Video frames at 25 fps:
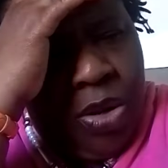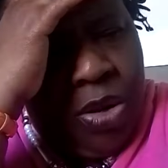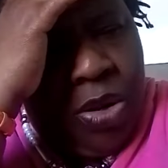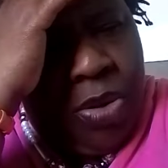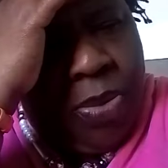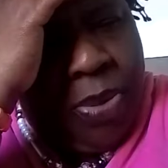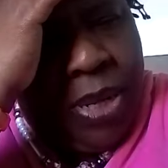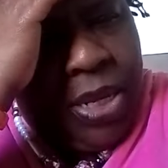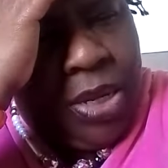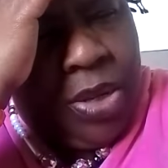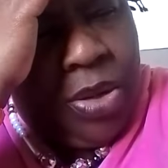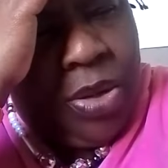
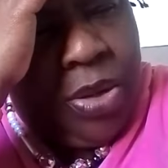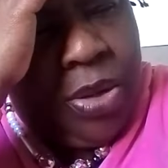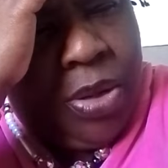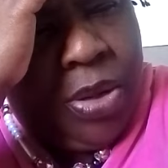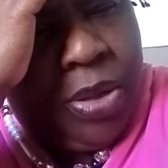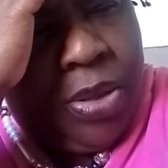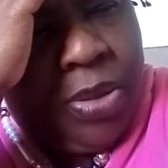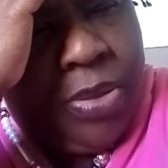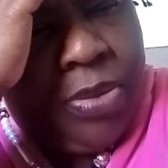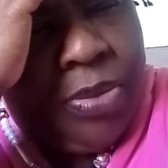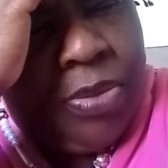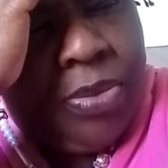Oh my
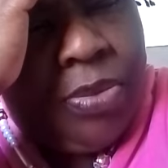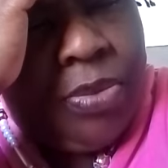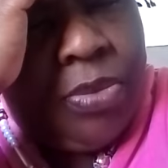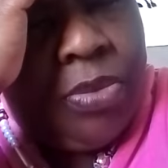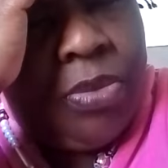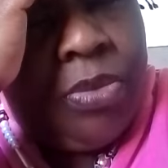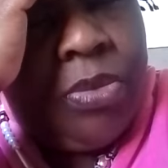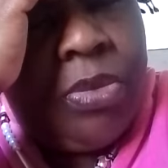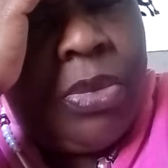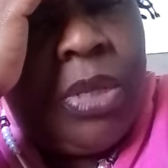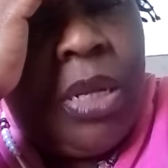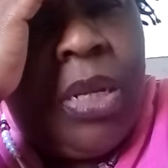God!
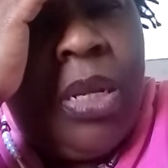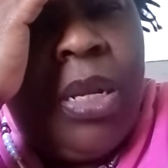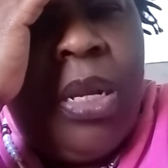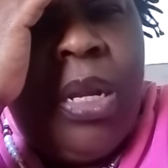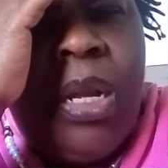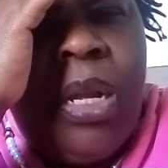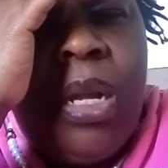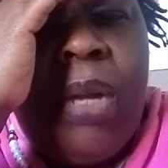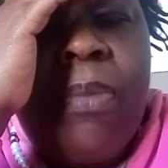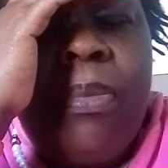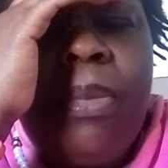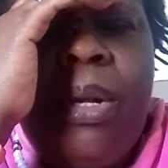
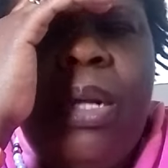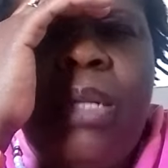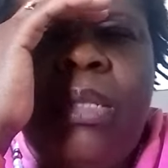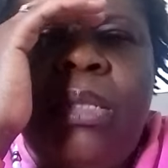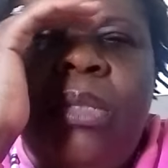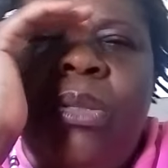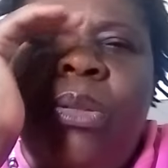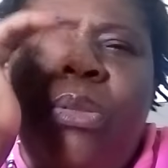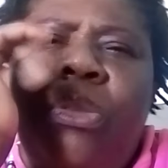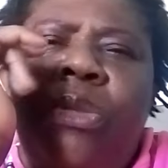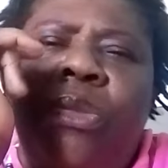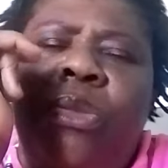I'm
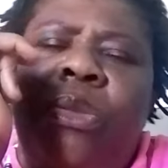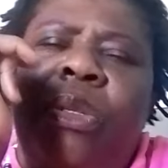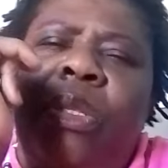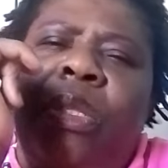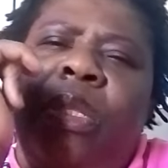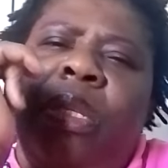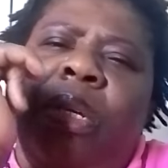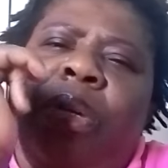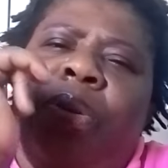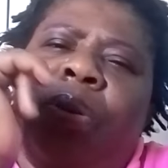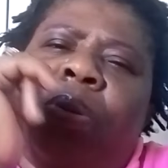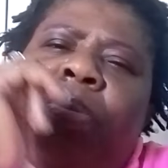asked not to
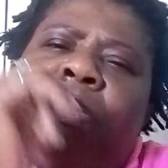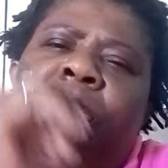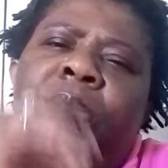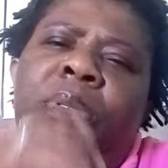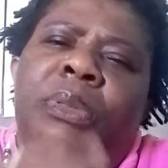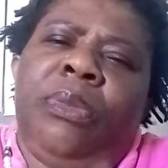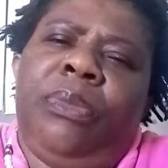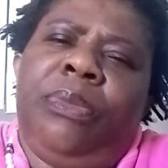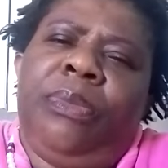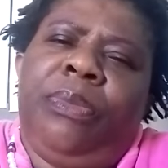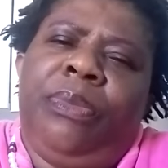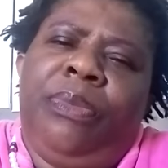interrupt.